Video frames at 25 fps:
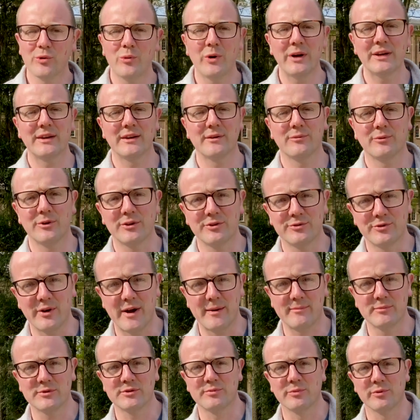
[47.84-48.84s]
idea what a
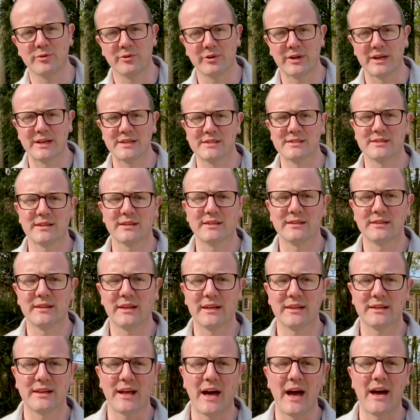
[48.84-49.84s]
Trappist brewery is,
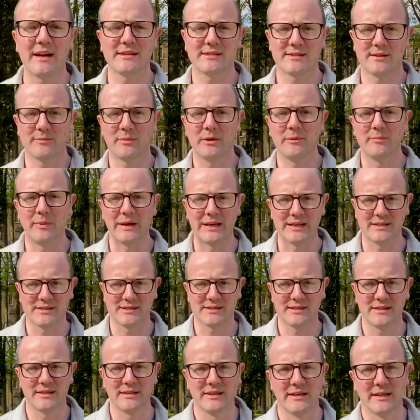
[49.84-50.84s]
it has to be
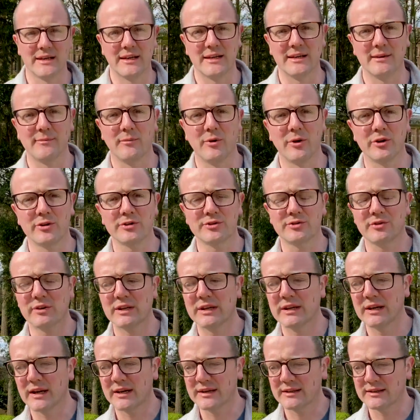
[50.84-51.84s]
based in a monastery,
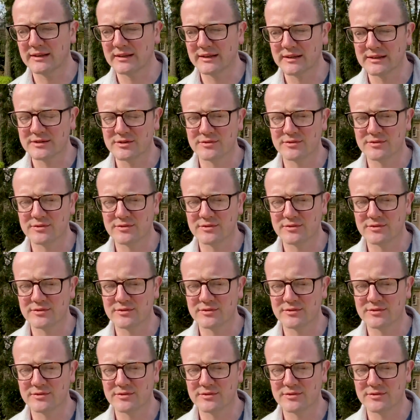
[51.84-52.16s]
and it is